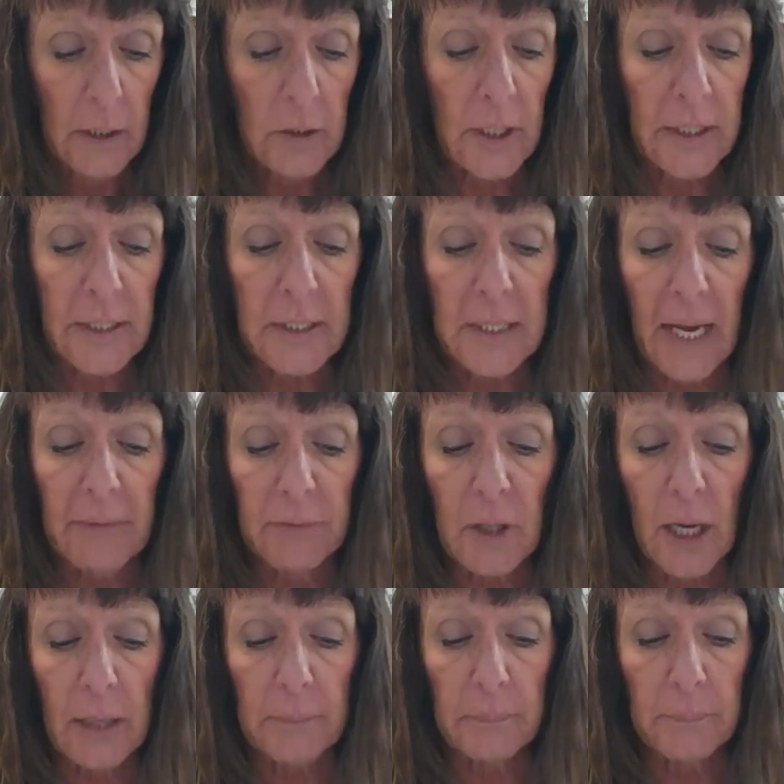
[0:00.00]
Trusses have
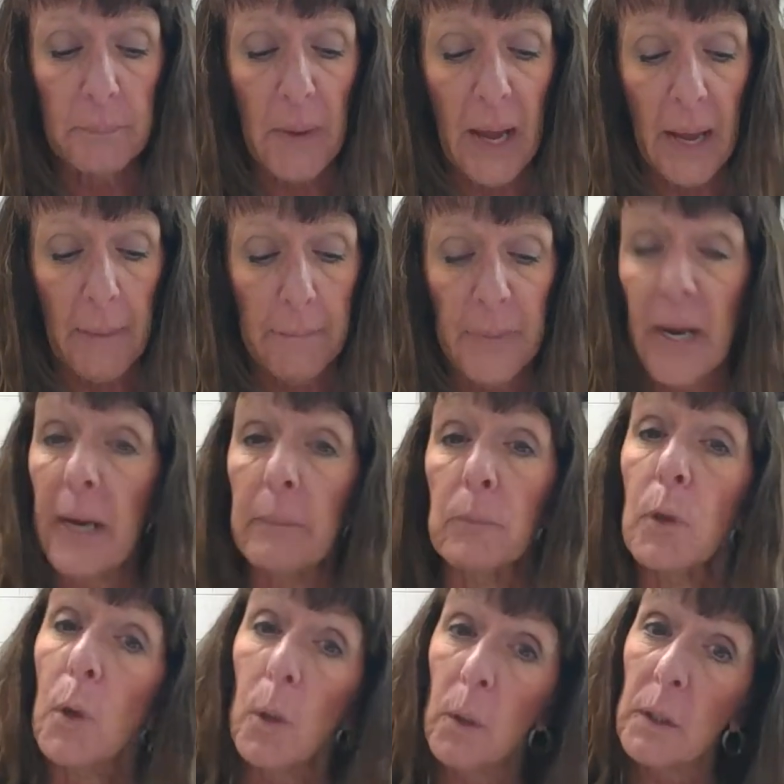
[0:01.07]
top and bottom
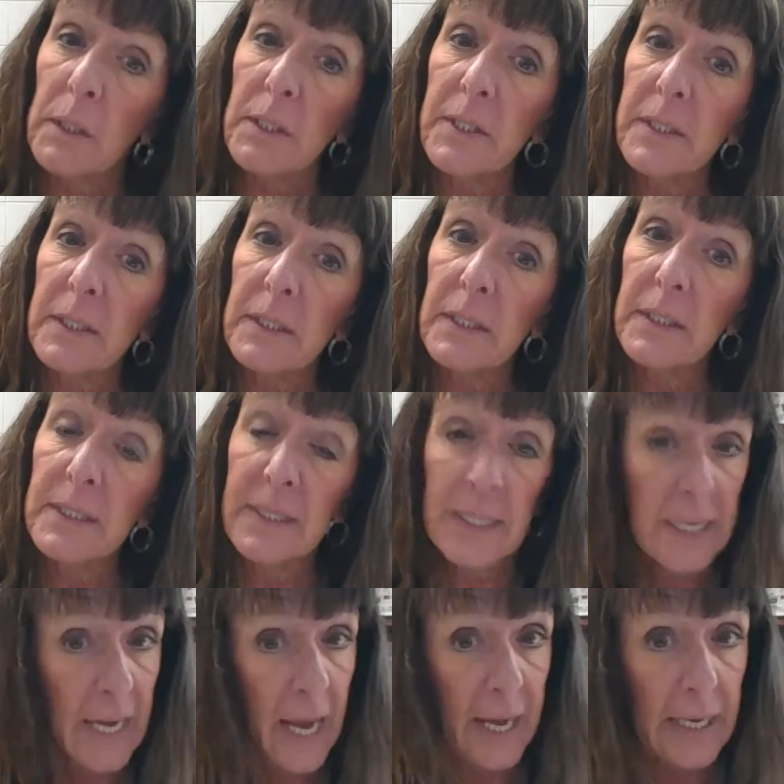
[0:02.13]
chords,
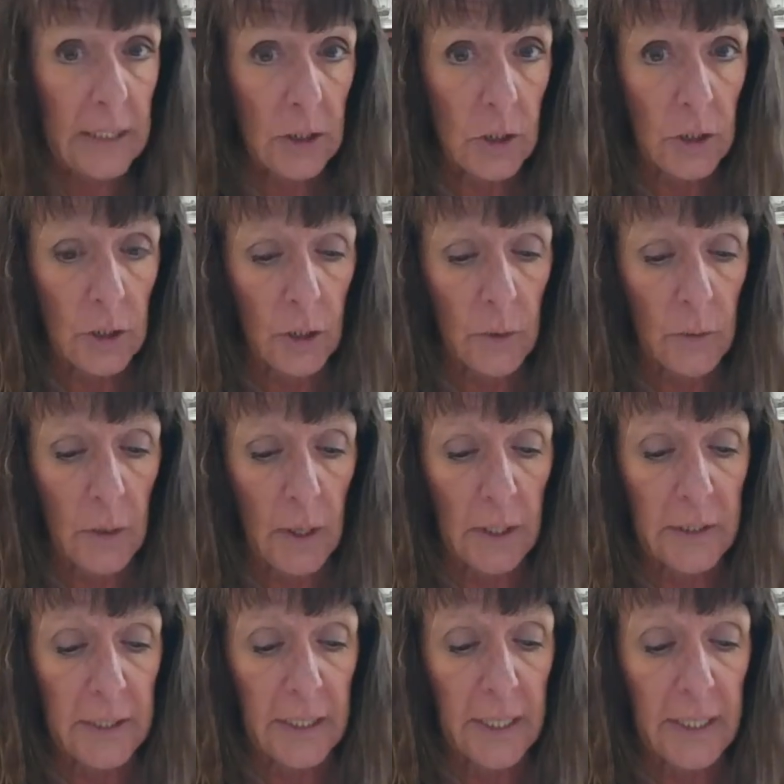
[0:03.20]

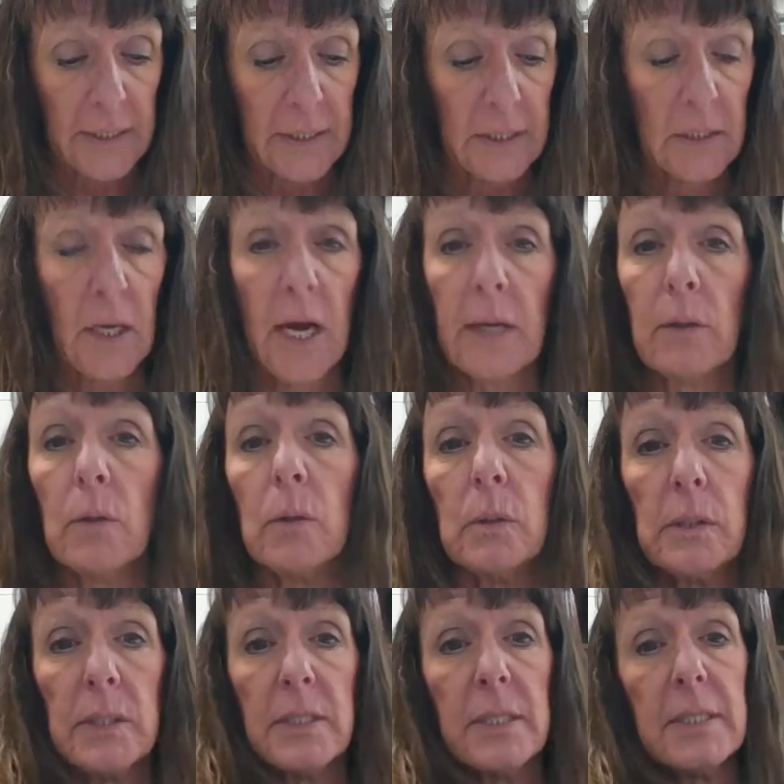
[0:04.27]
C-H-O-R-D-S, not
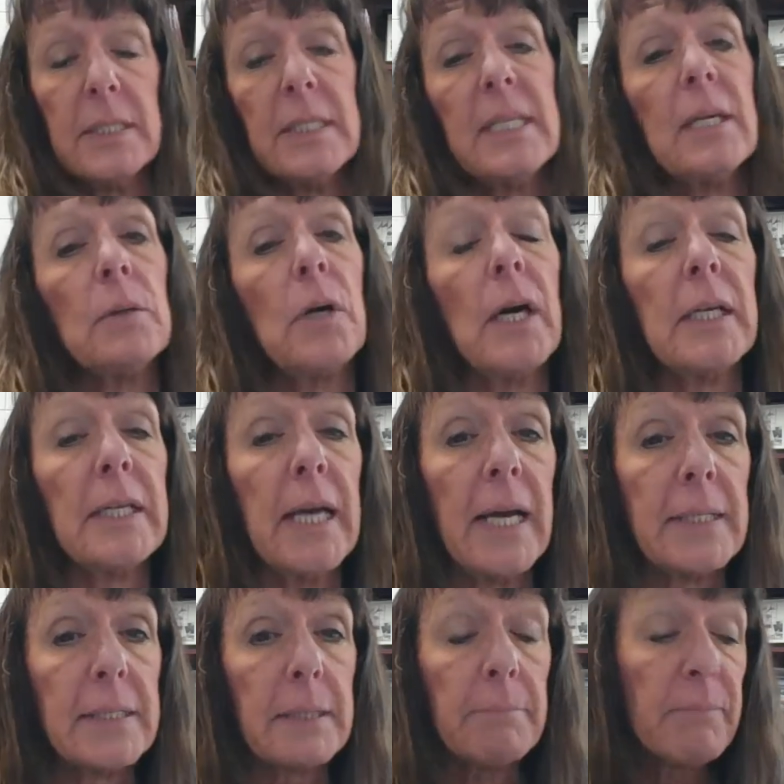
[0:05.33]
chords,
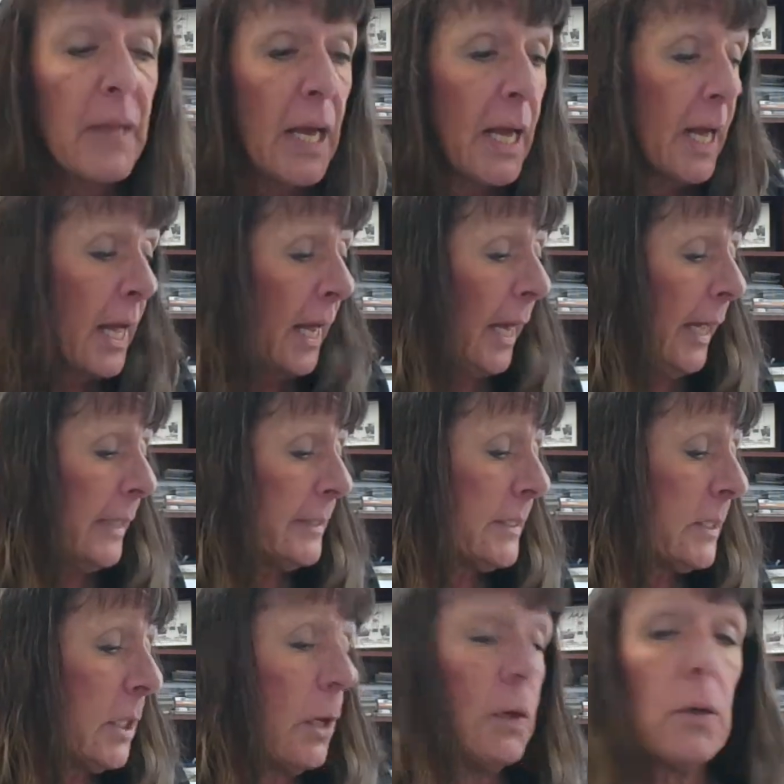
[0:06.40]
C-O-R-D-S. And
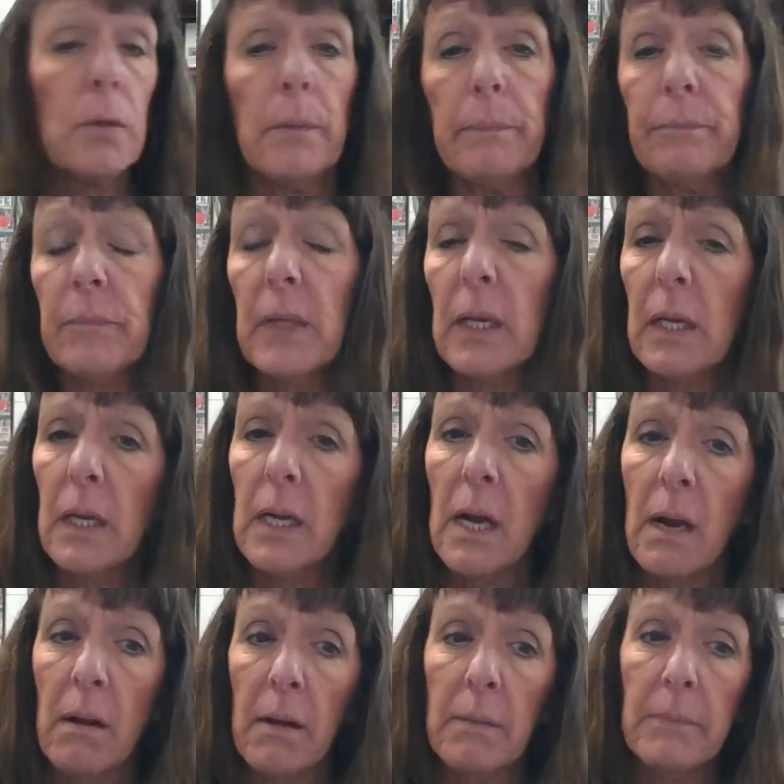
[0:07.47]
so
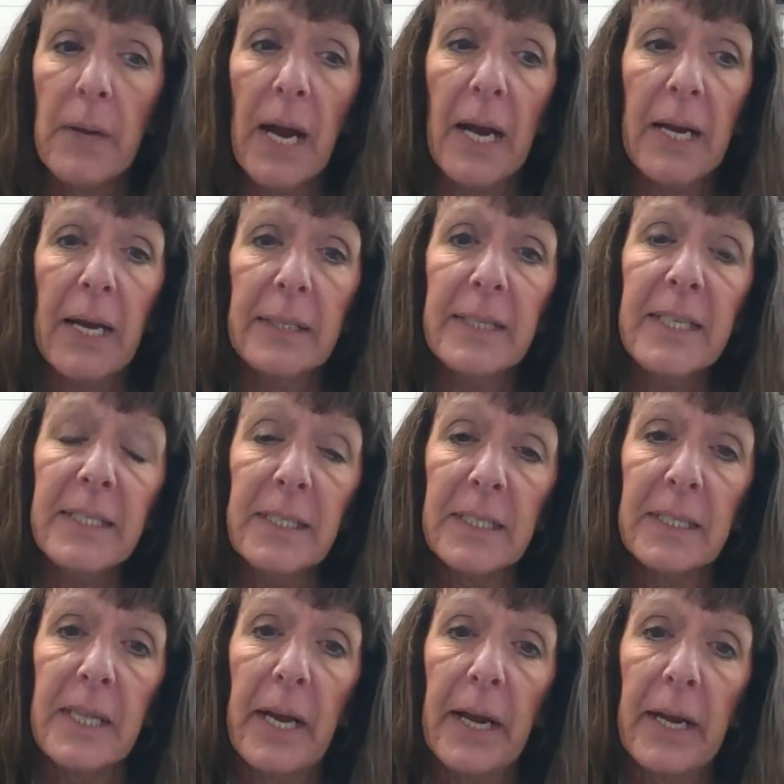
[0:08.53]
I
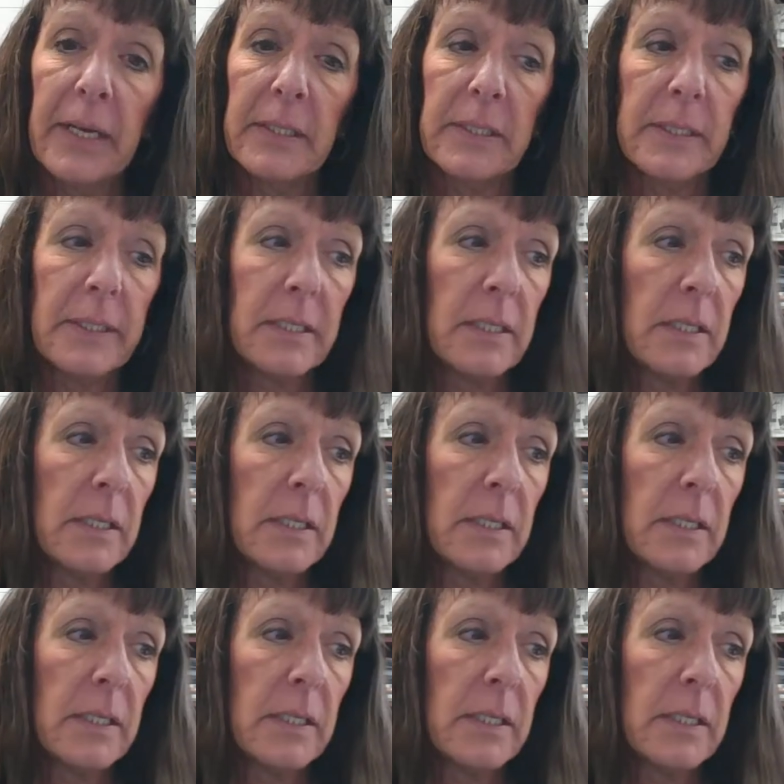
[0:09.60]
think that